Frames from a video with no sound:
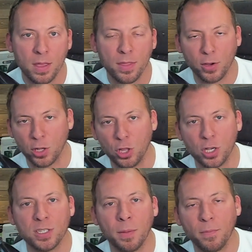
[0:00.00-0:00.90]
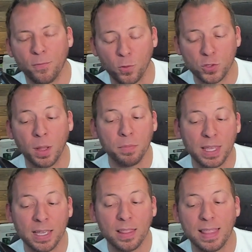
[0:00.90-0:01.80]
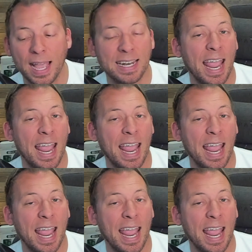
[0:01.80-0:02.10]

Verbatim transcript: They're going to look some, for something that can